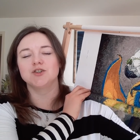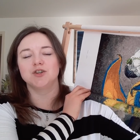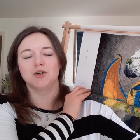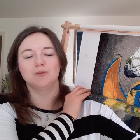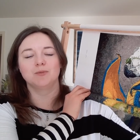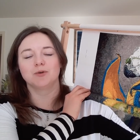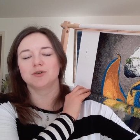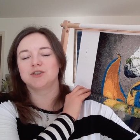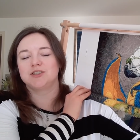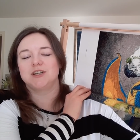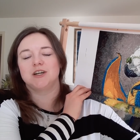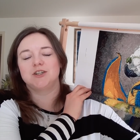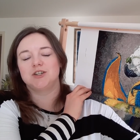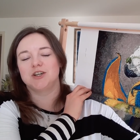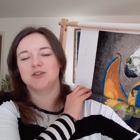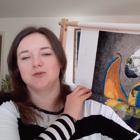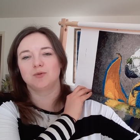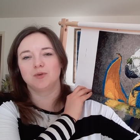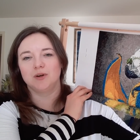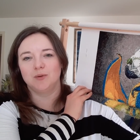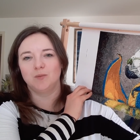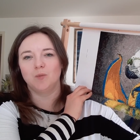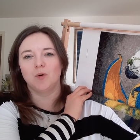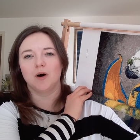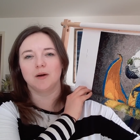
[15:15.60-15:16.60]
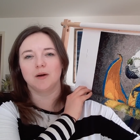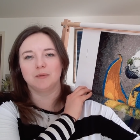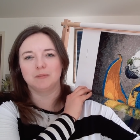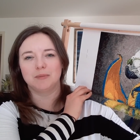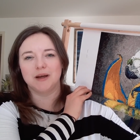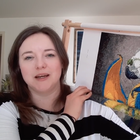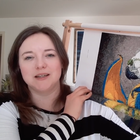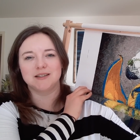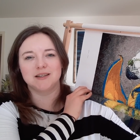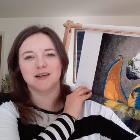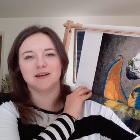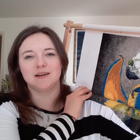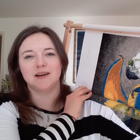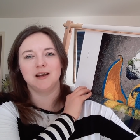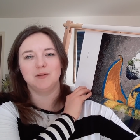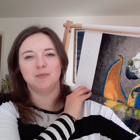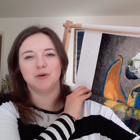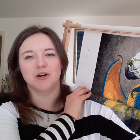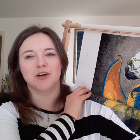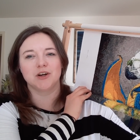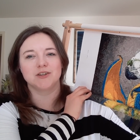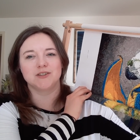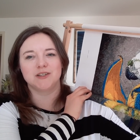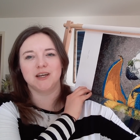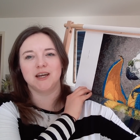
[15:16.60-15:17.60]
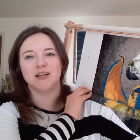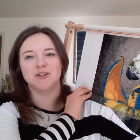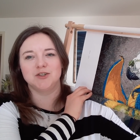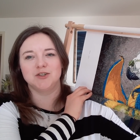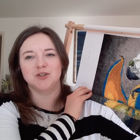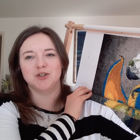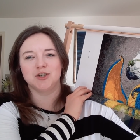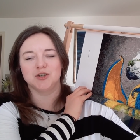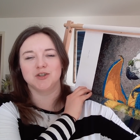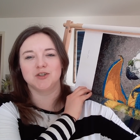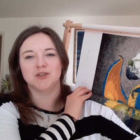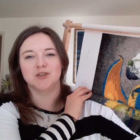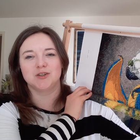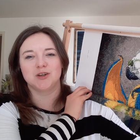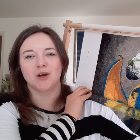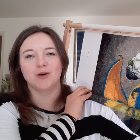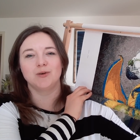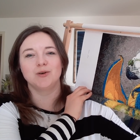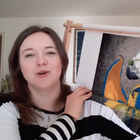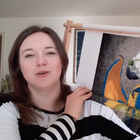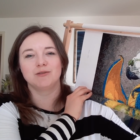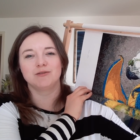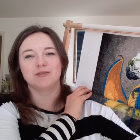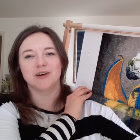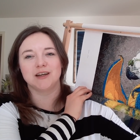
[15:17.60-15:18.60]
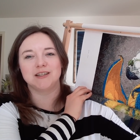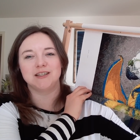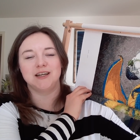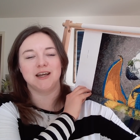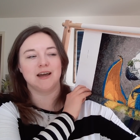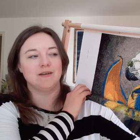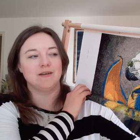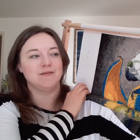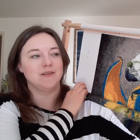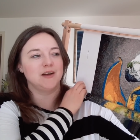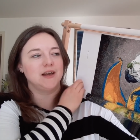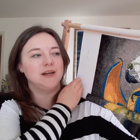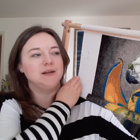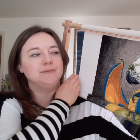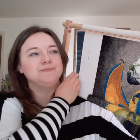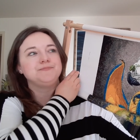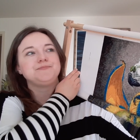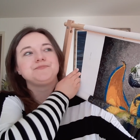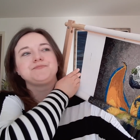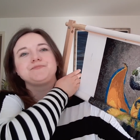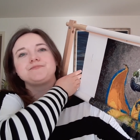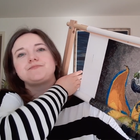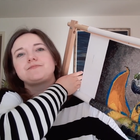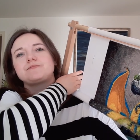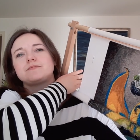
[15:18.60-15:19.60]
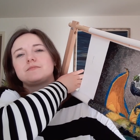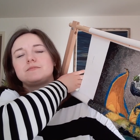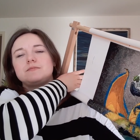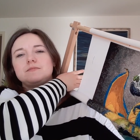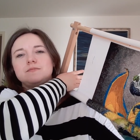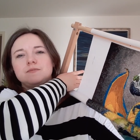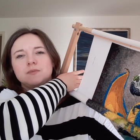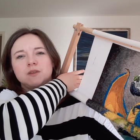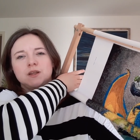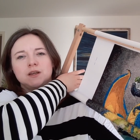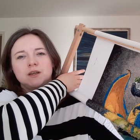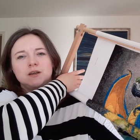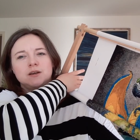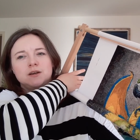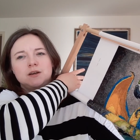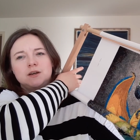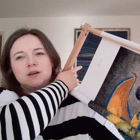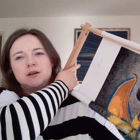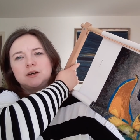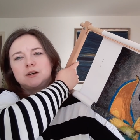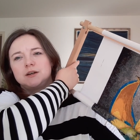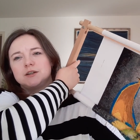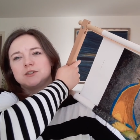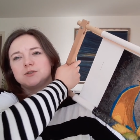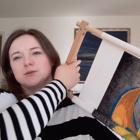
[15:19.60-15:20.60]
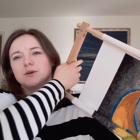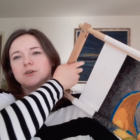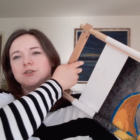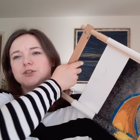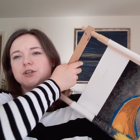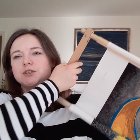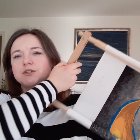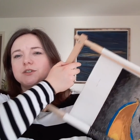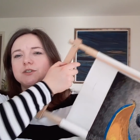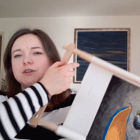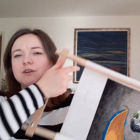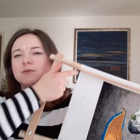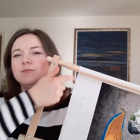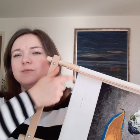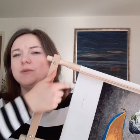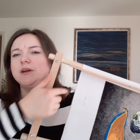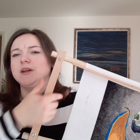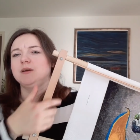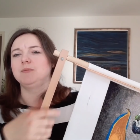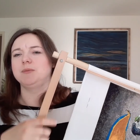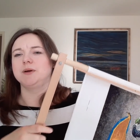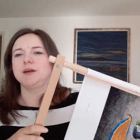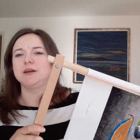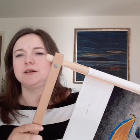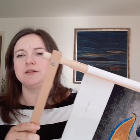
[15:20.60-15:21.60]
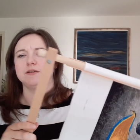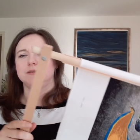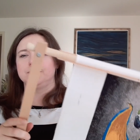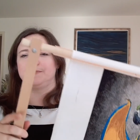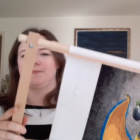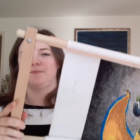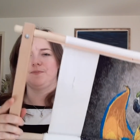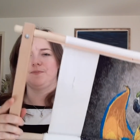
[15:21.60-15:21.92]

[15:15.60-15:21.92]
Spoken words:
more stitches all in one, basically, because it is just so confetti heavy. So I'll just zoom in a bit